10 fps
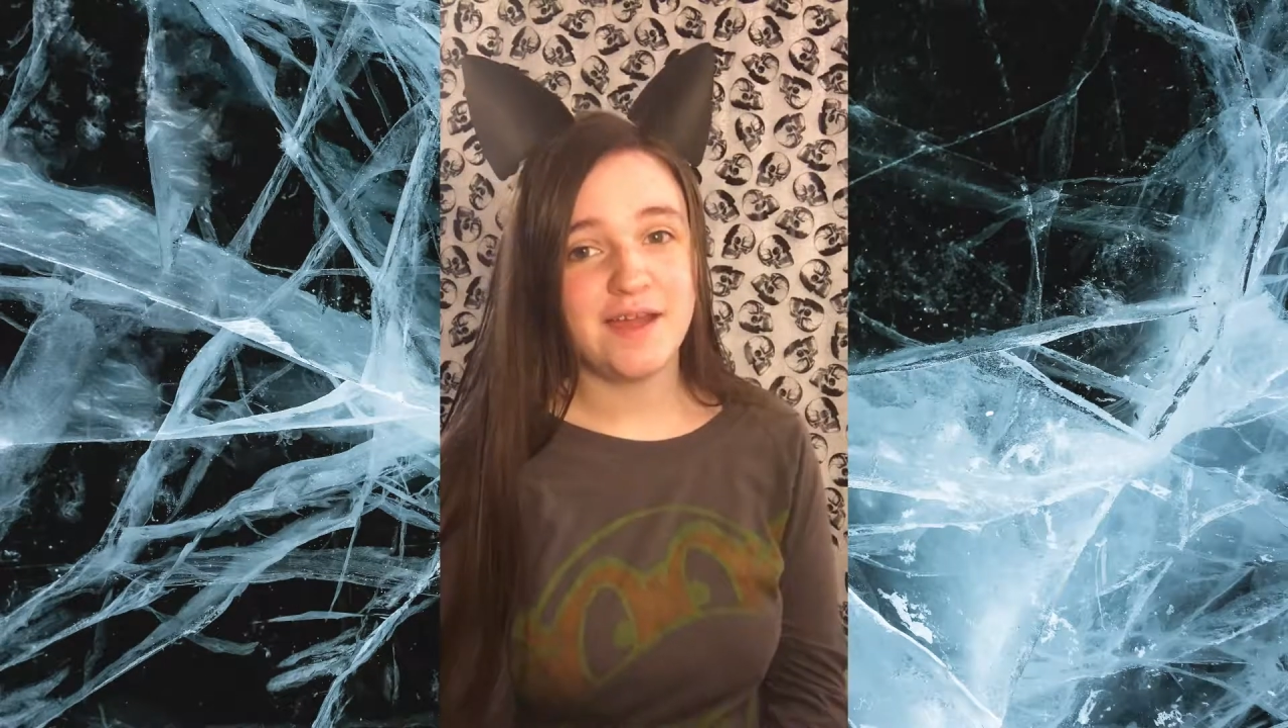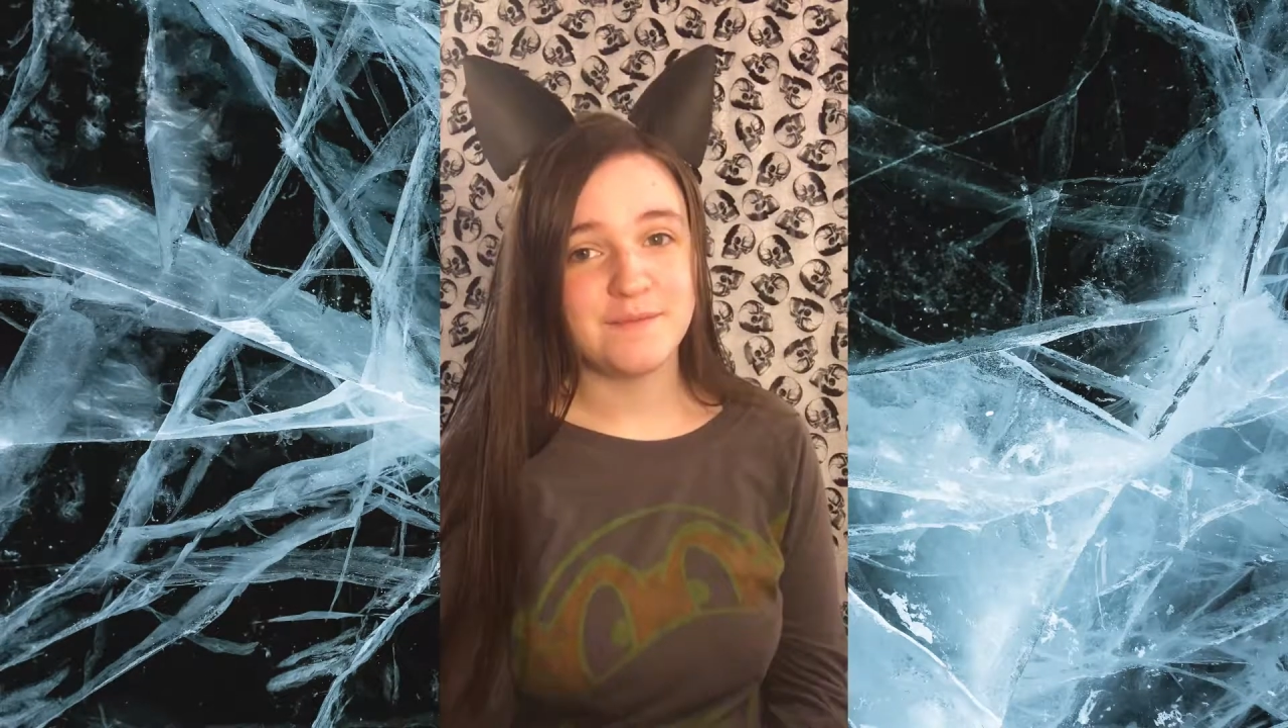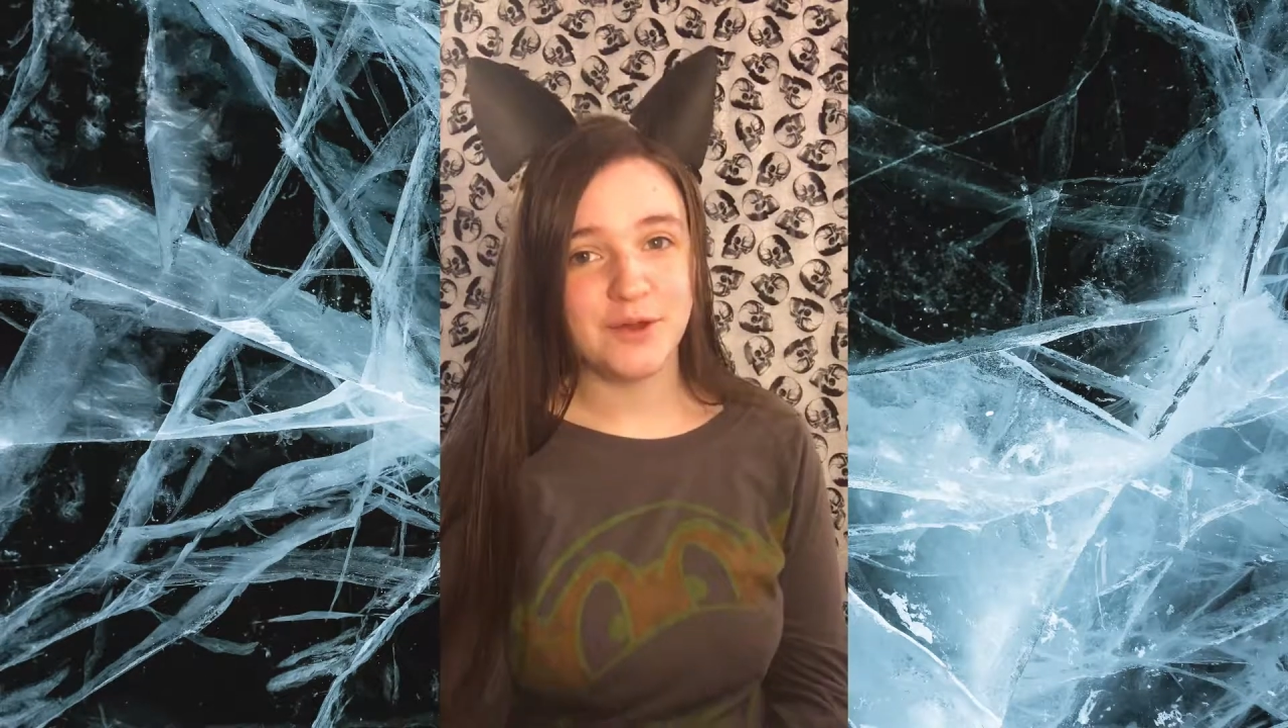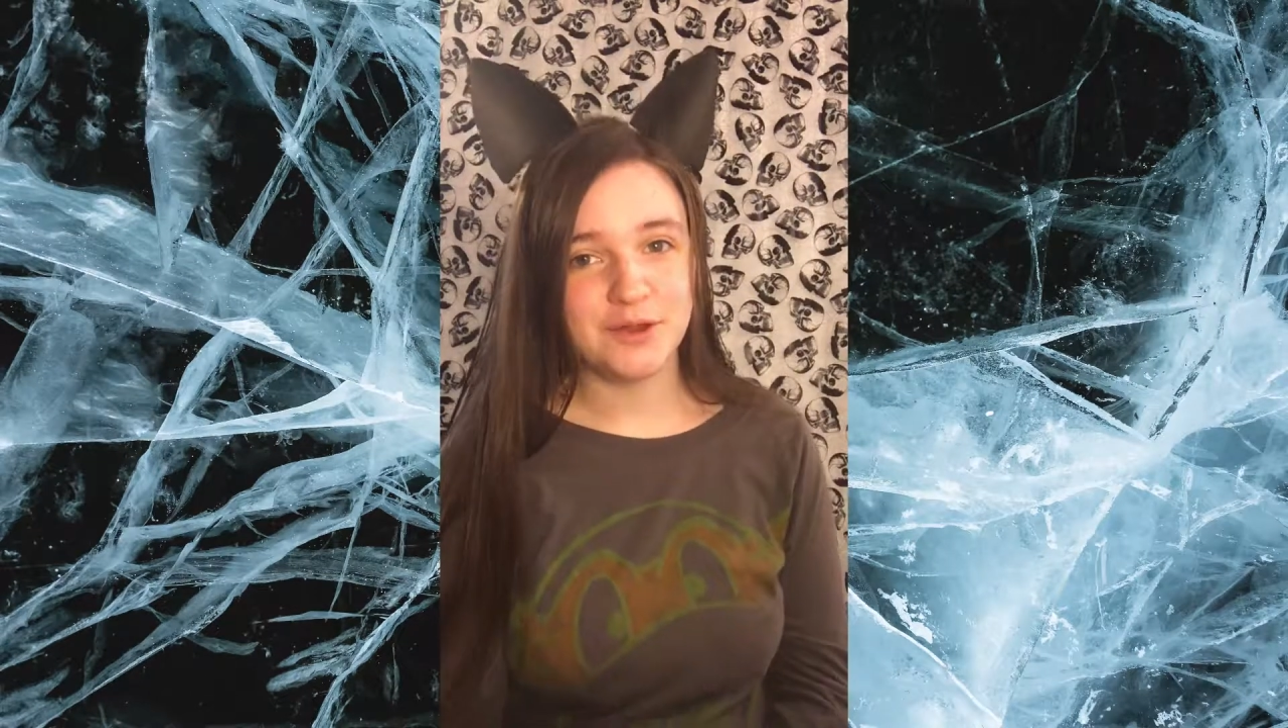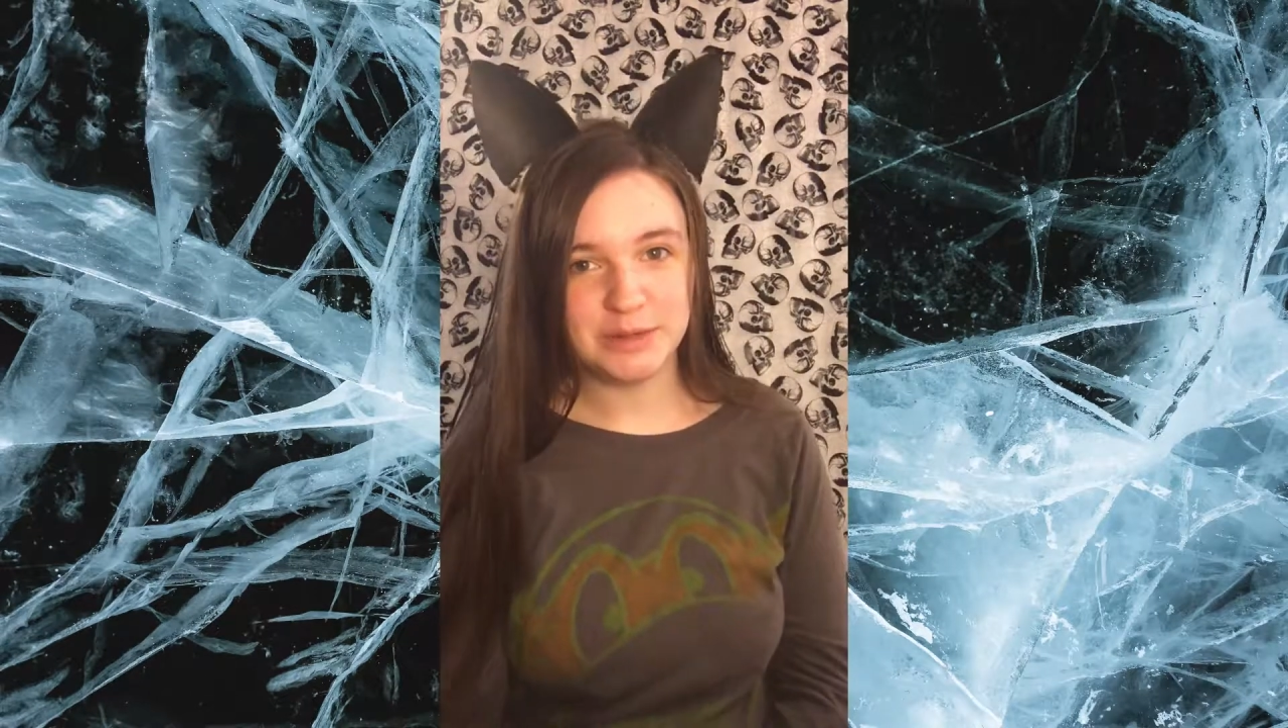I'm
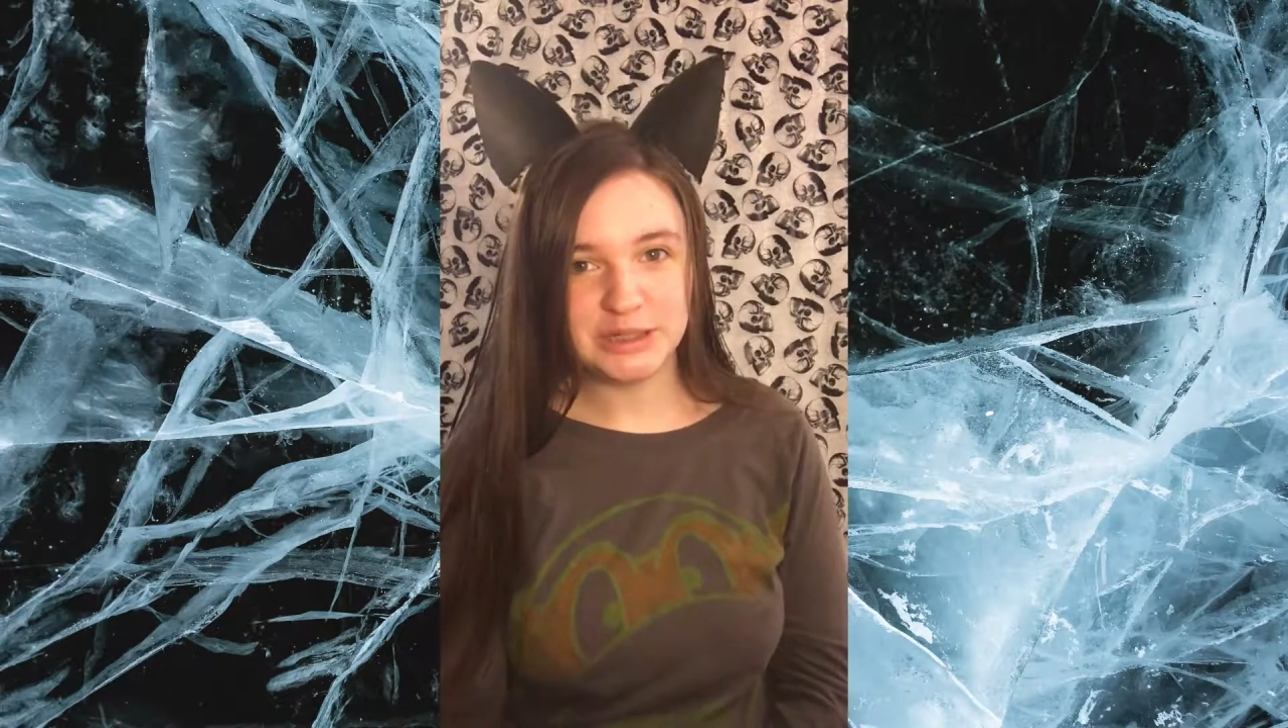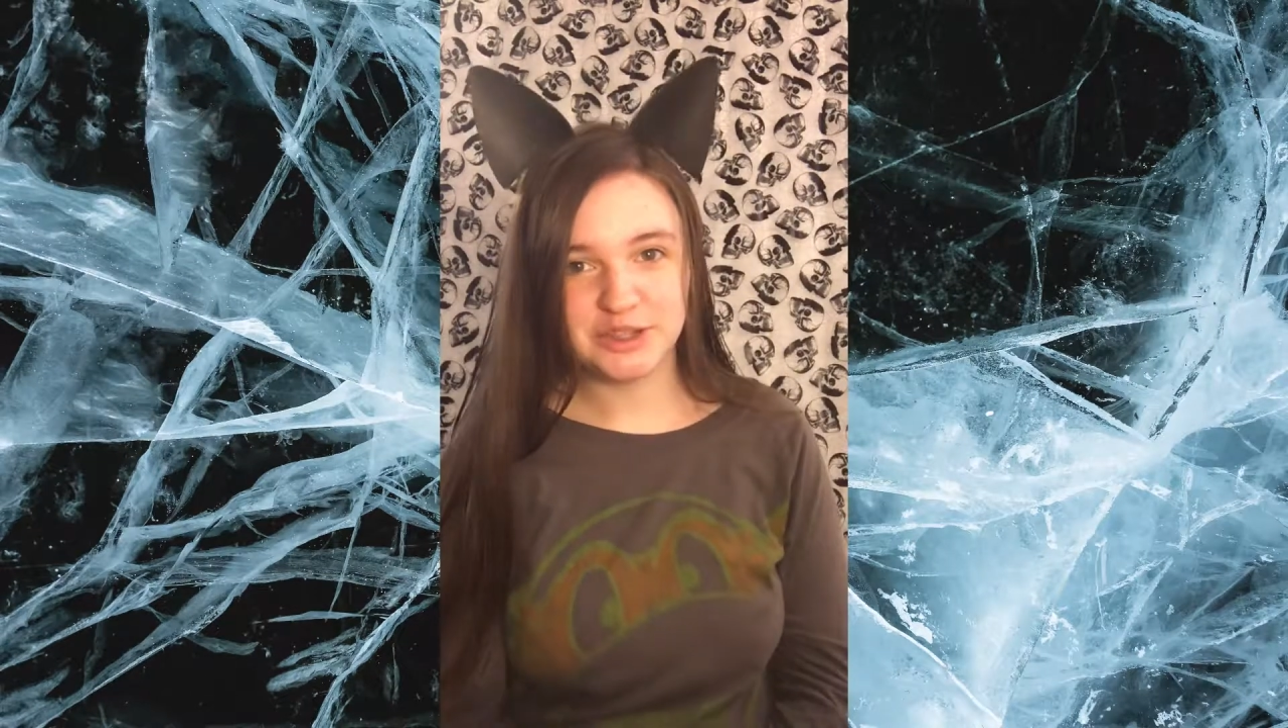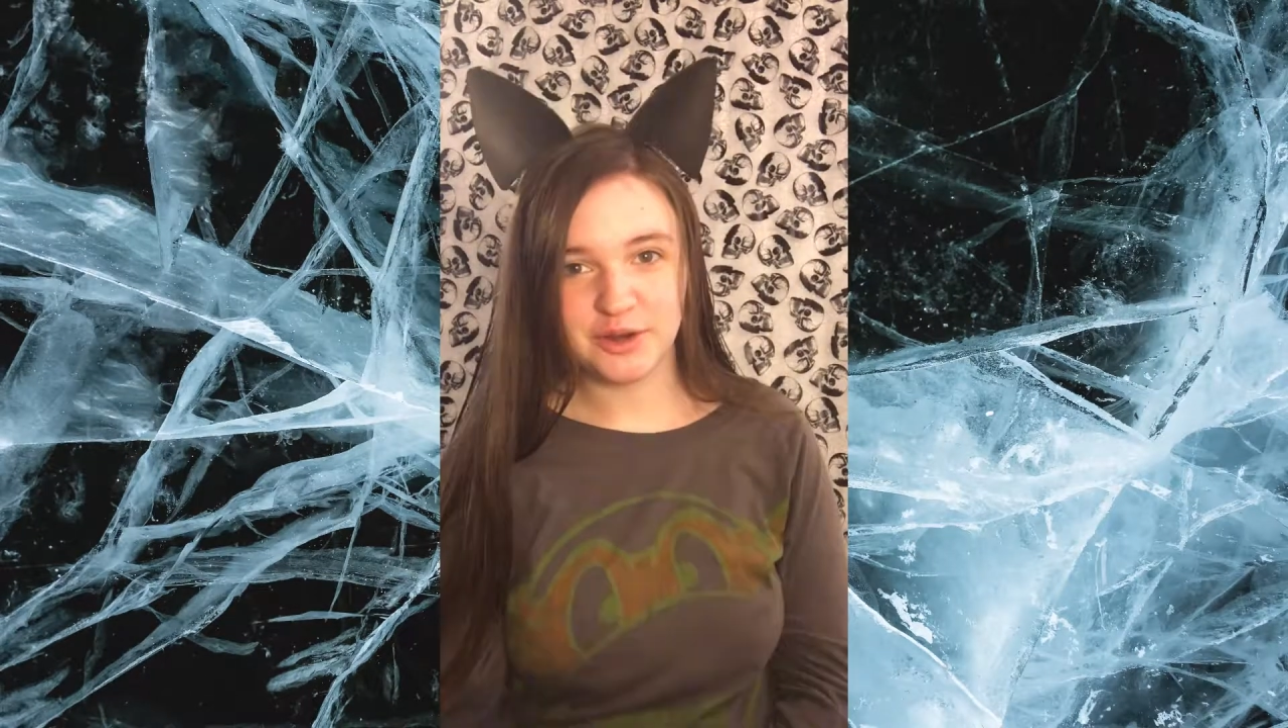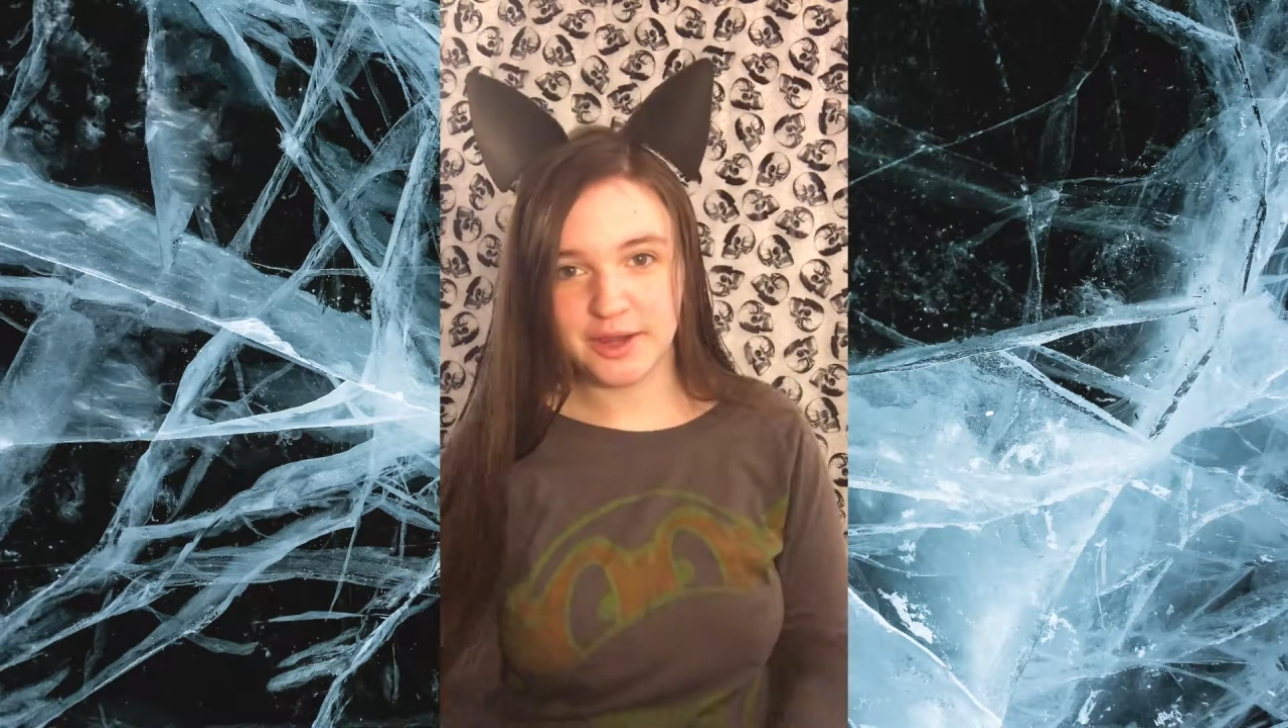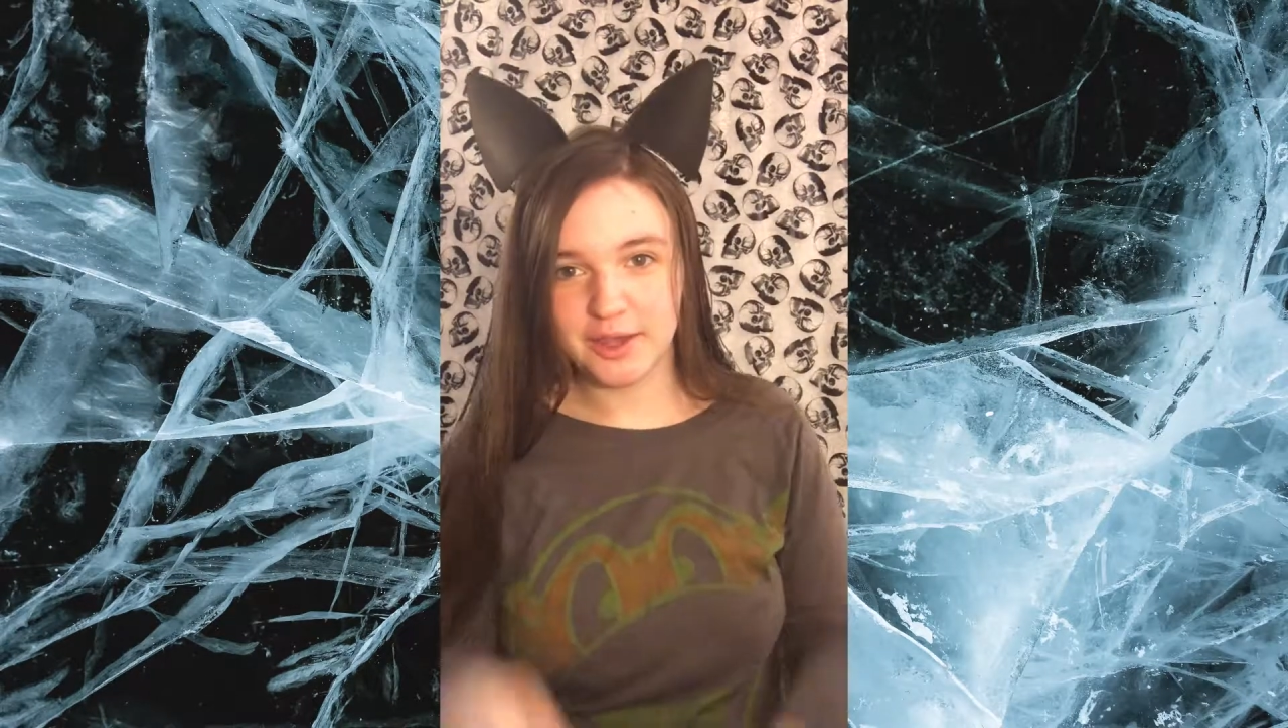going to be showing